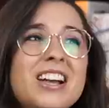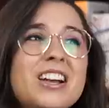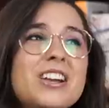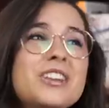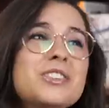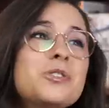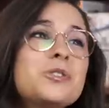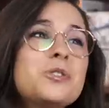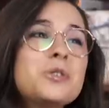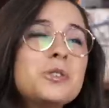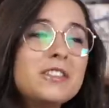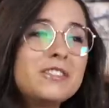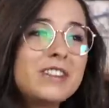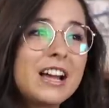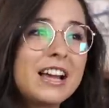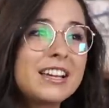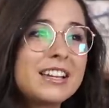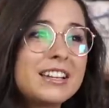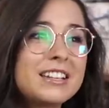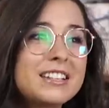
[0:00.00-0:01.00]
So Sword of
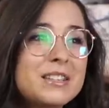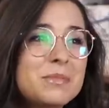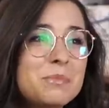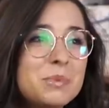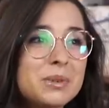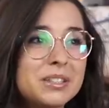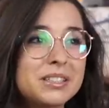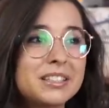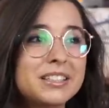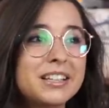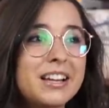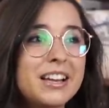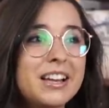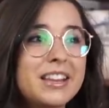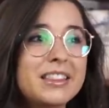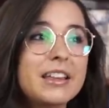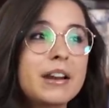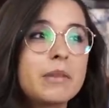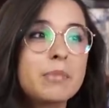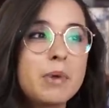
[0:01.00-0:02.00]
Kaigen is a book
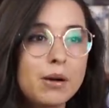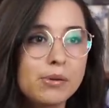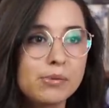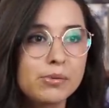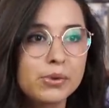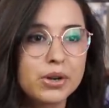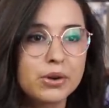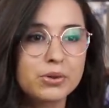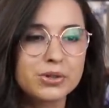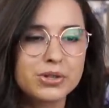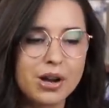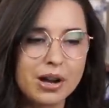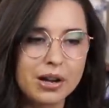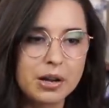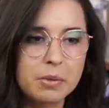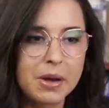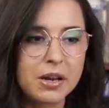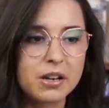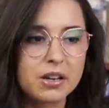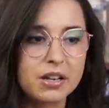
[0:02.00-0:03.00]
that I probably don't talk
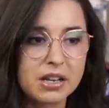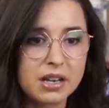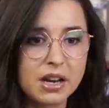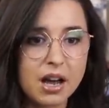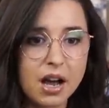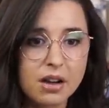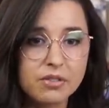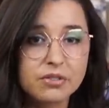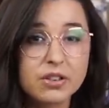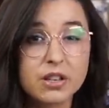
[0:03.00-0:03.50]
about enough.